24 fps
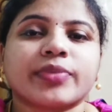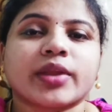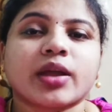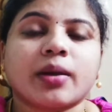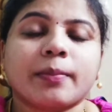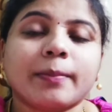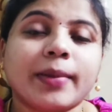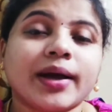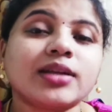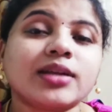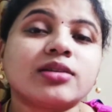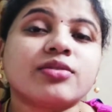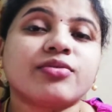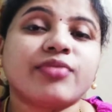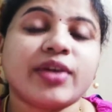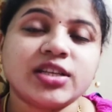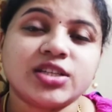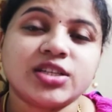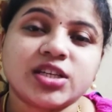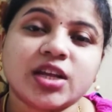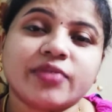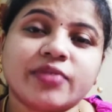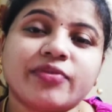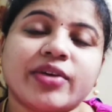but
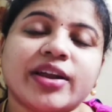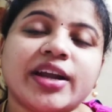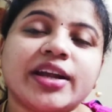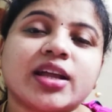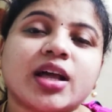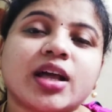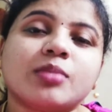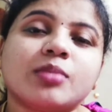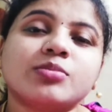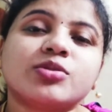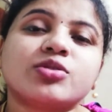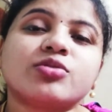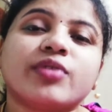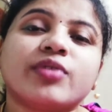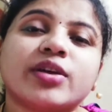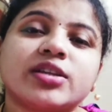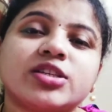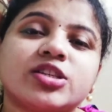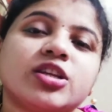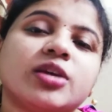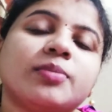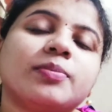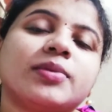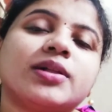vegetable, when it comes to
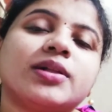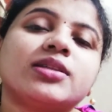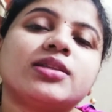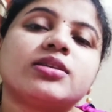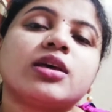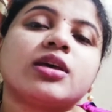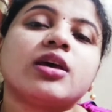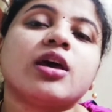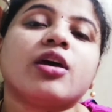vegetables,